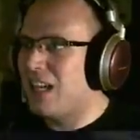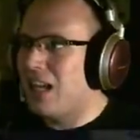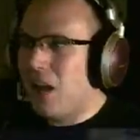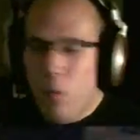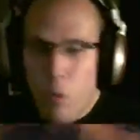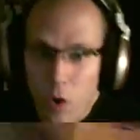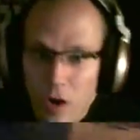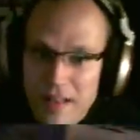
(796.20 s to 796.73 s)

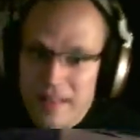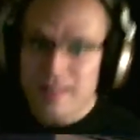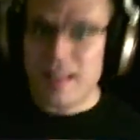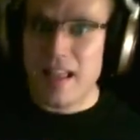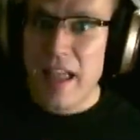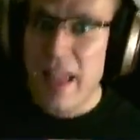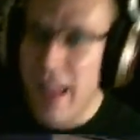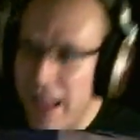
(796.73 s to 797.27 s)
What the
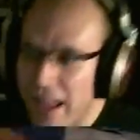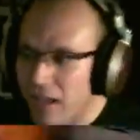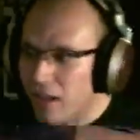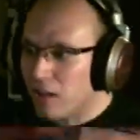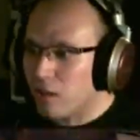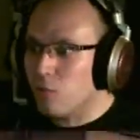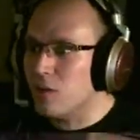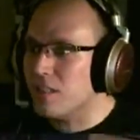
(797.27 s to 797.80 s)

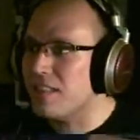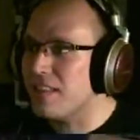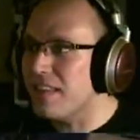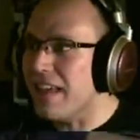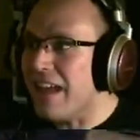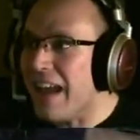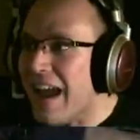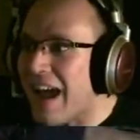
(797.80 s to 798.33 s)
hell was
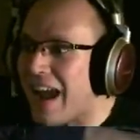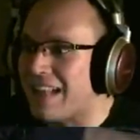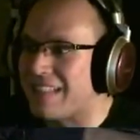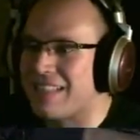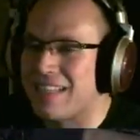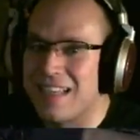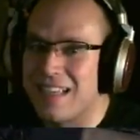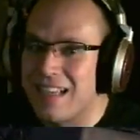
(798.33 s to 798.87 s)

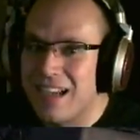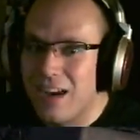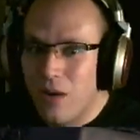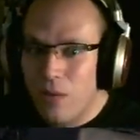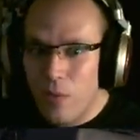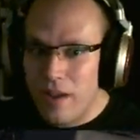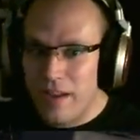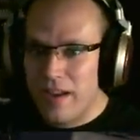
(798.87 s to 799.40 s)
that?
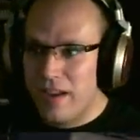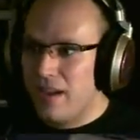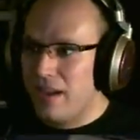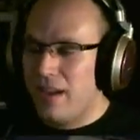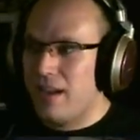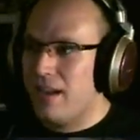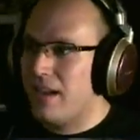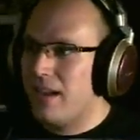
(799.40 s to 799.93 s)
What?
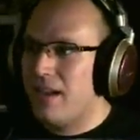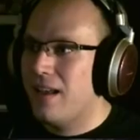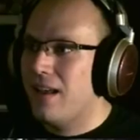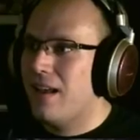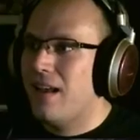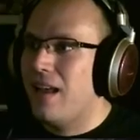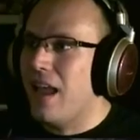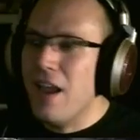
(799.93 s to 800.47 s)

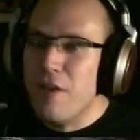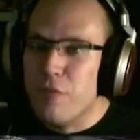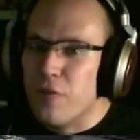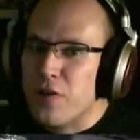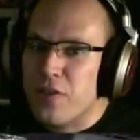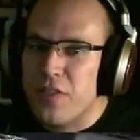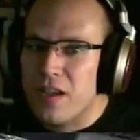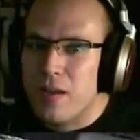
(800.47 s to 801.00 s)

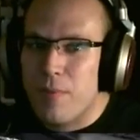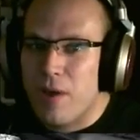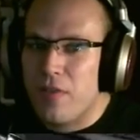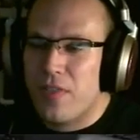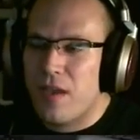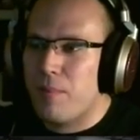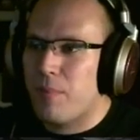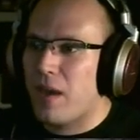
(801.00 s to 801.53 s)
Everything about
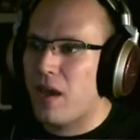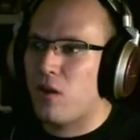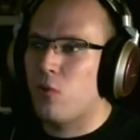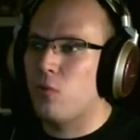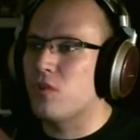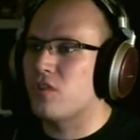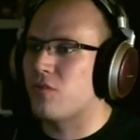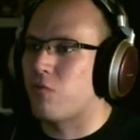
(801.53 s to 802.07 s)
that battle
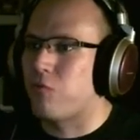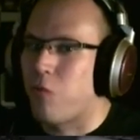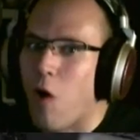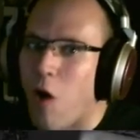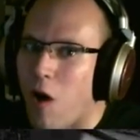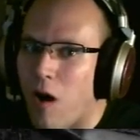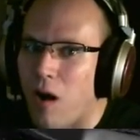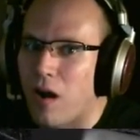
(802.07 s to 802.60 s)
was
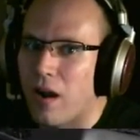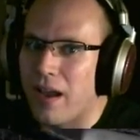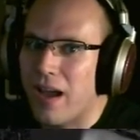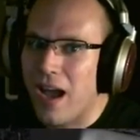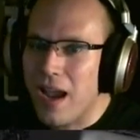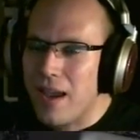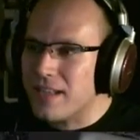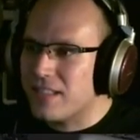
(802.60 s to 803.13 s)
wrong.
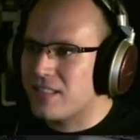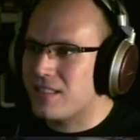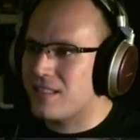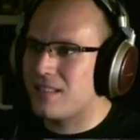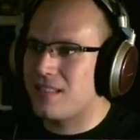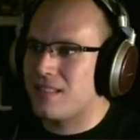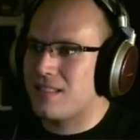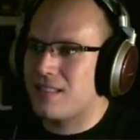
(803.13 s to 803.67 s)
I...
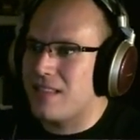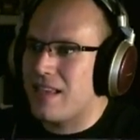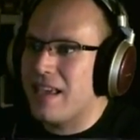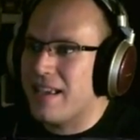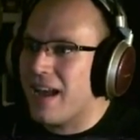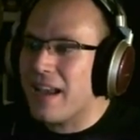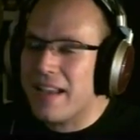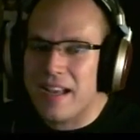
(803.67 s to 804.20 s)

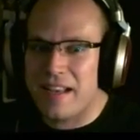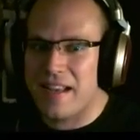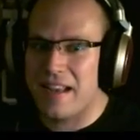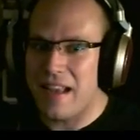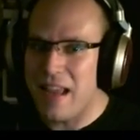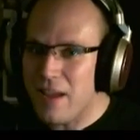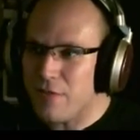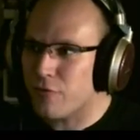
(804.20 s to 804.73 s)
guy got
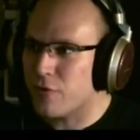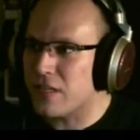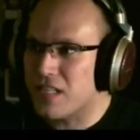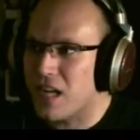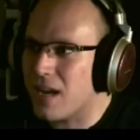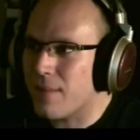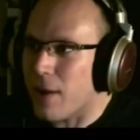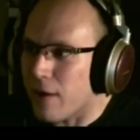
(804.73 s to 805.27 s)
hit every
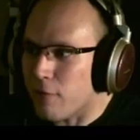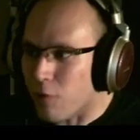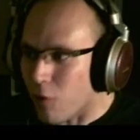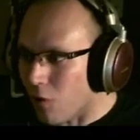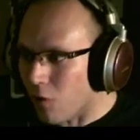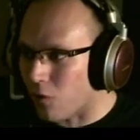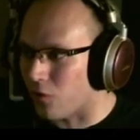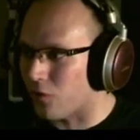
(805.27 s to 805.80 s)
time I
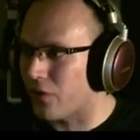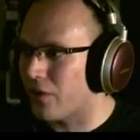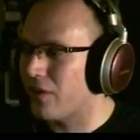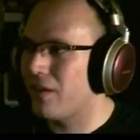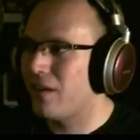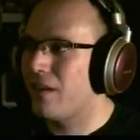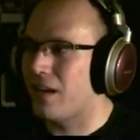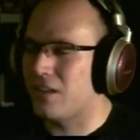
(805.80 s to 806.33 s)
rolled.
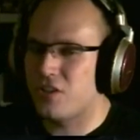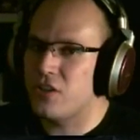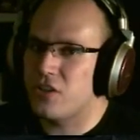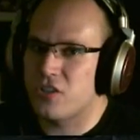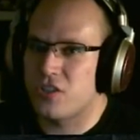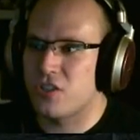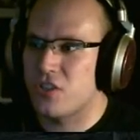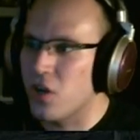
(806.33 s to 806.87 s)
I should have
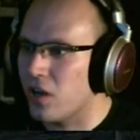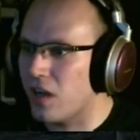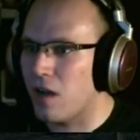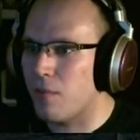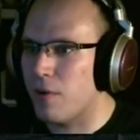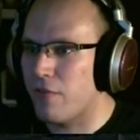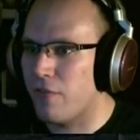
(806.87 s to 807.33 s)
just took out my...